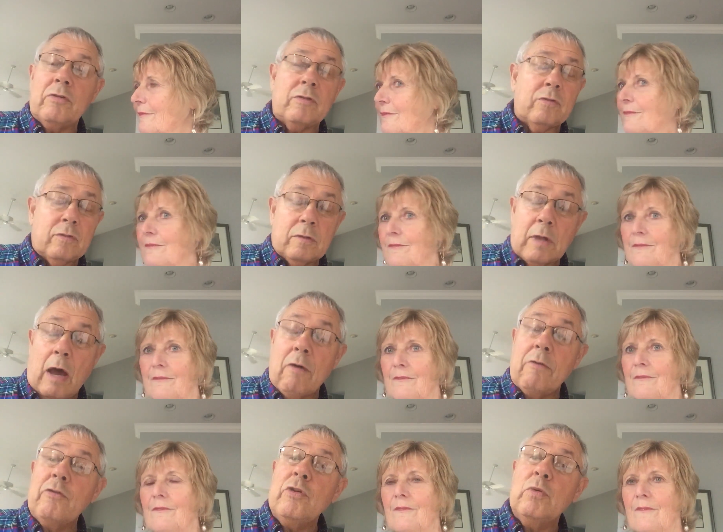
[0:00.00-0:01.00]
Speaker 1: us
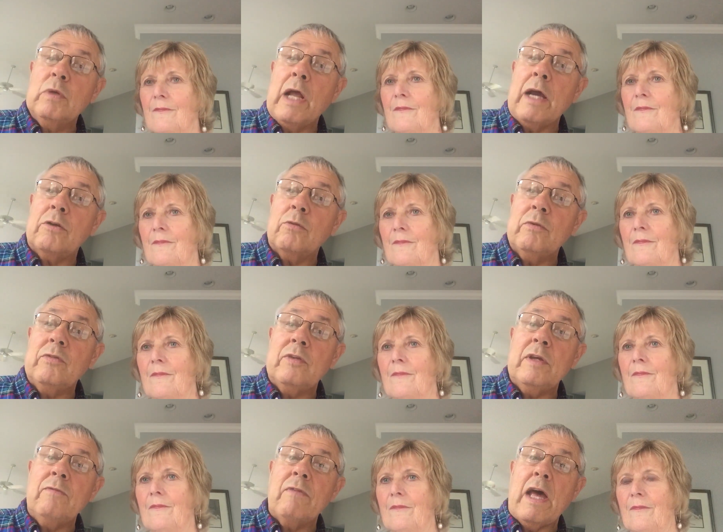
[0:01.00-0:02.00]
however you would like to
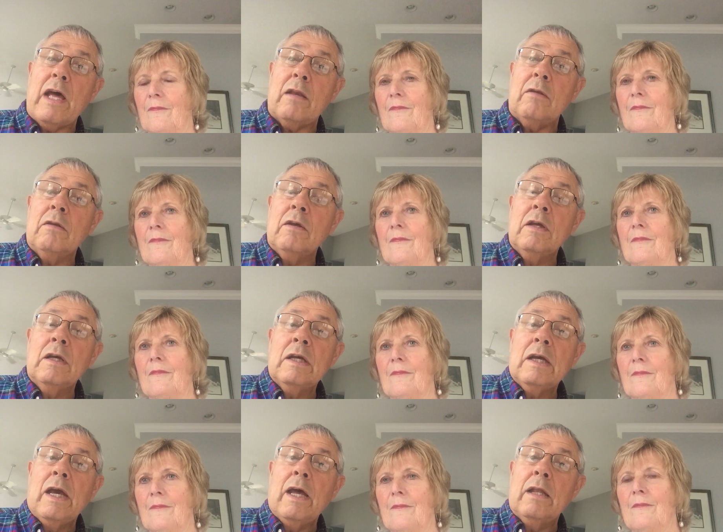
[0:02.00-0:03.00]
receive that
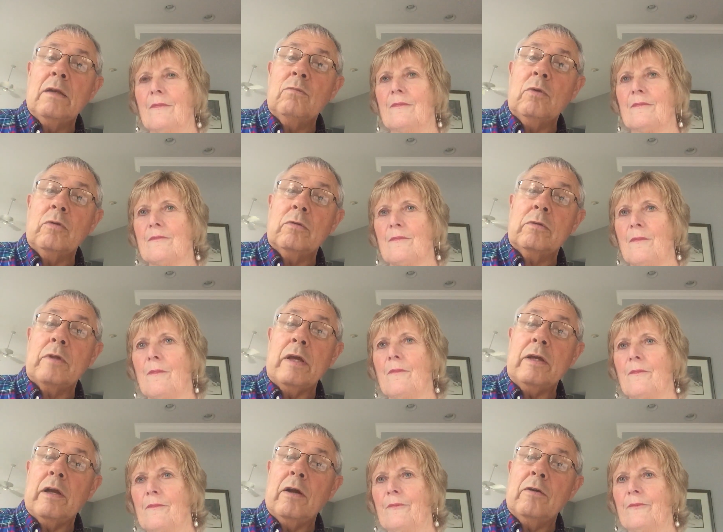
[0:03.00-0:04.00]
and we'll
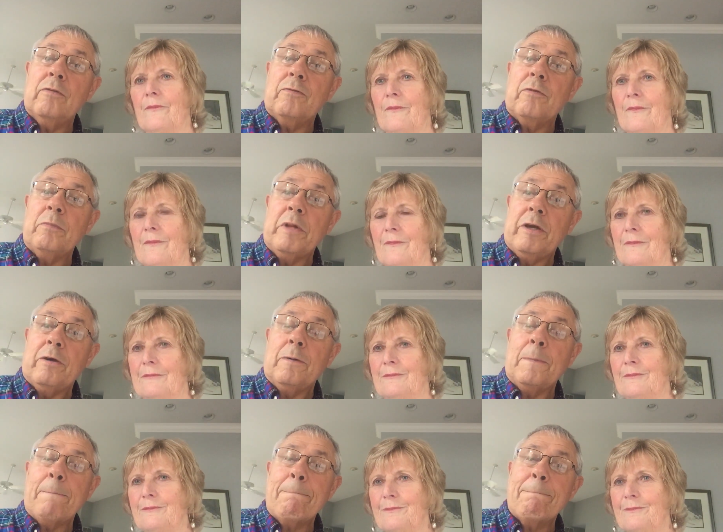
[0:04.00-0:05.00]
take care from there.
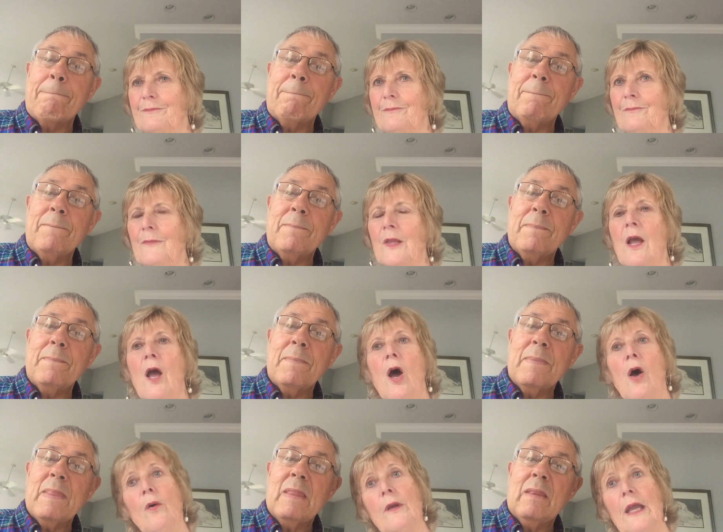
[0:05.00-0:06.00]

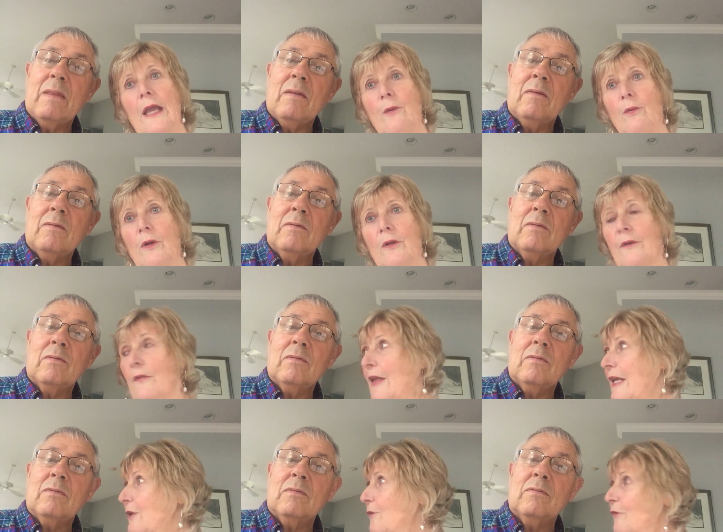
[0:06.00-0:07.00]
Speaker 2: Okay, well,
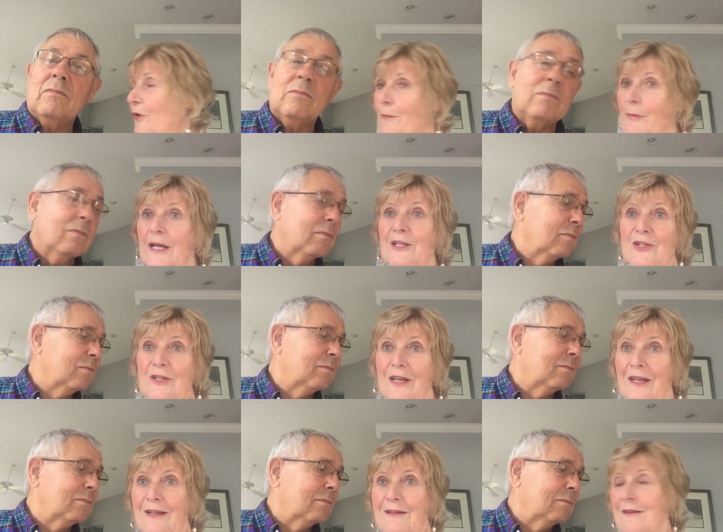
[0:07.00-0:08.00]
thank you very much,
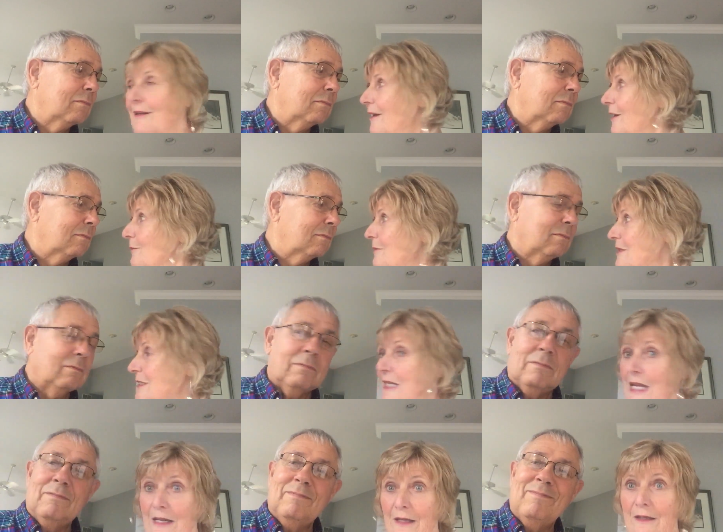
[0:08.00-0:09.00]
and um,
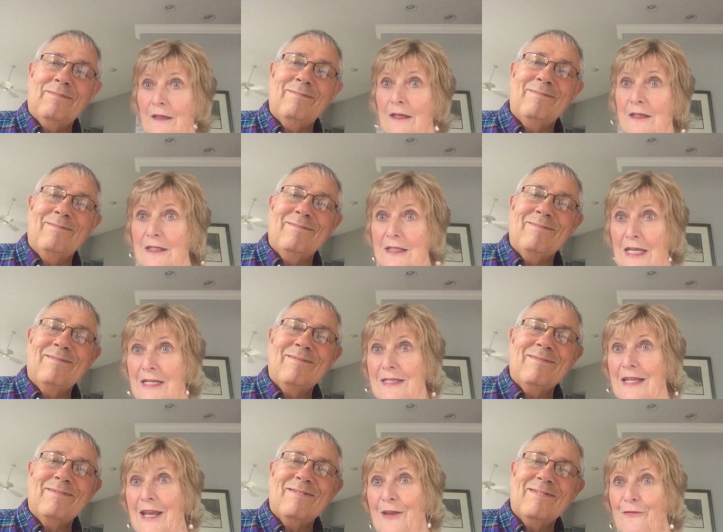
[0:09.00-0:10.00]
stay in and stay
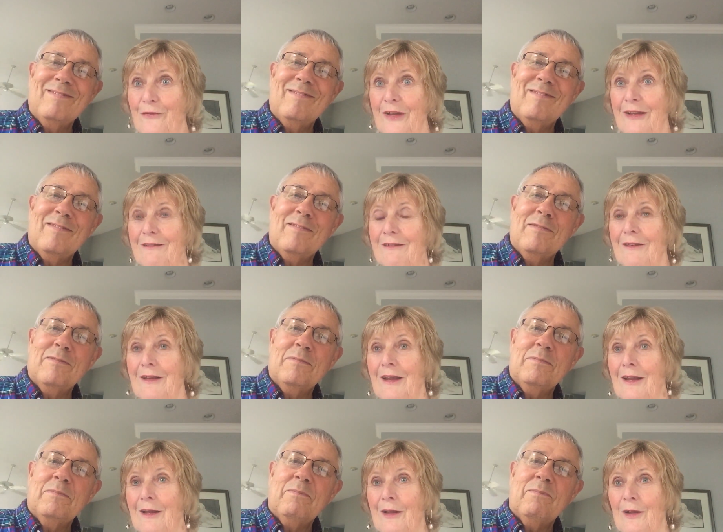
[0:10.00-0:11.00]
safe, and
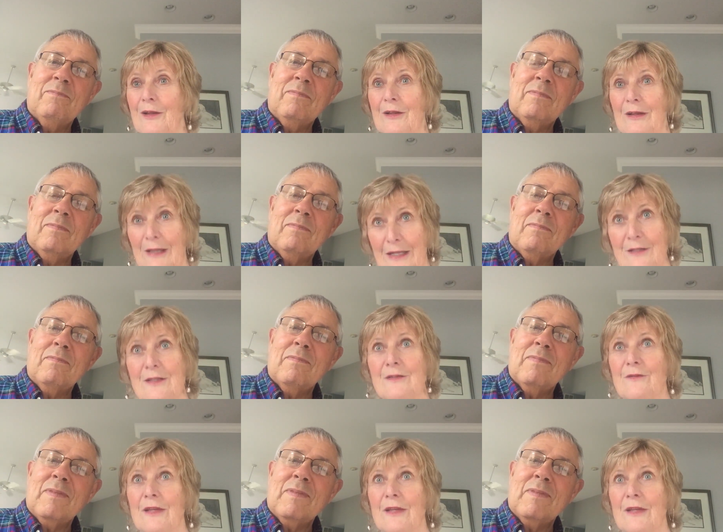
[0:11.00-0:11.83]
let's